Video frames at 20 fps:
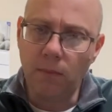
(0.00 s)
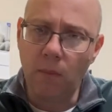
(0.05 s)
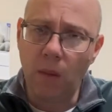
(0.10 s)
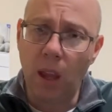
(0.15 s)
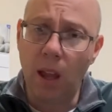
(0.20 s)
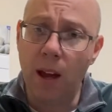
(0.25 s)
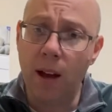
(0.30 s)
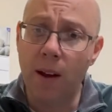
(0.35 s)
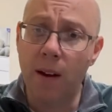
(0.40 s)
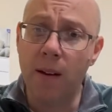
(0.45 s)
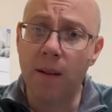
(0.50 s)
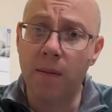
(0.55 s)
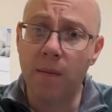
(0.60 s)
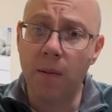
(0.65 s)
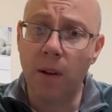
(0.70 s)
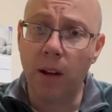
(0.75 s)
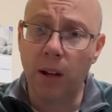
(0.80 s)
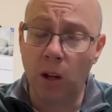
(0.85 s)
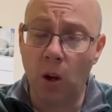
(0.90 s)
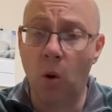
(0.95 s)

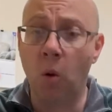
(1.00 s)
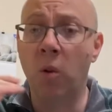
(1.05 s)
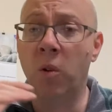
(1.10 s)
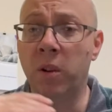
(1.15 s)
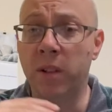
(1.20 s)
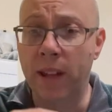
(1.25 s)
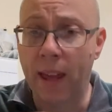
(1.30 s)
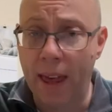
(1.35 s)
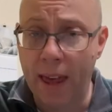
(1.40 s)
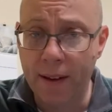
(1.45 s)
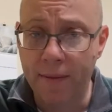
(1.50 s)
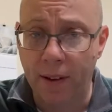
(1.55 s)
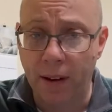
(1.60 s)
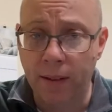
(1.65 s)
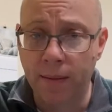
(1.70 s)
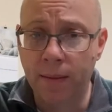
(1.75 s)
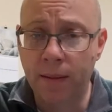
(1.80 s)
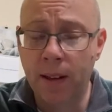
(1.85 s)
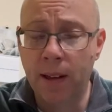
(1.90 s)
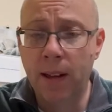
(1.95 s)
go on to
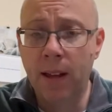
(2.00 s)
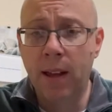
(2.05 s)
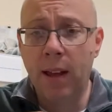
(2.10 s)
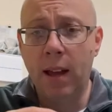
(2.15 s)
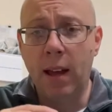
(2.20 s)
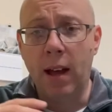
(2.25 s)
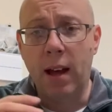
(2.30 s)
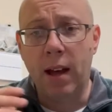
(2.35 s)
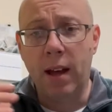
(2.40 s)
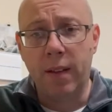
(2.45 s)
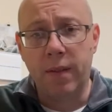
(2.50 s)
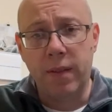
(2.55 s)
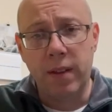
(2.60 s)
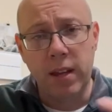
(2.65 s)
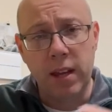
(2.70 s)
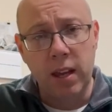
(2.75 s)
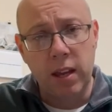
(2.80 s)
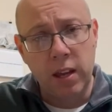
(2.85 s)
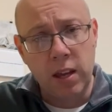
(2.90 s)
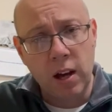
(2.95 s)
heaven,
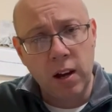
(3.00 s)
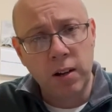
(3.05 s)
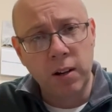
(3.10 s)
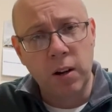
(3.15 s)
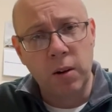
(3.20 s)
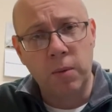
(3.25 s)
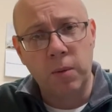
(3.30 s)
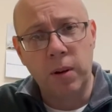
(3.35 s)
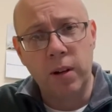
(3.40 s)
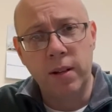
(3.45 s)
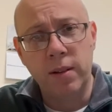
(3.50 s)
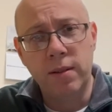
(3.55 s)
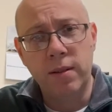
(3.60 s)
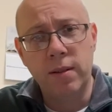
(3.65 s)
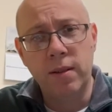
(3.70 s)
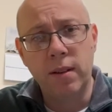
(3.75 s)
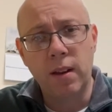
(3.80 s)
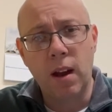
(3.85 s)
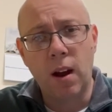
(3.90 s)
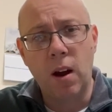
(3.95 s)
the younger ones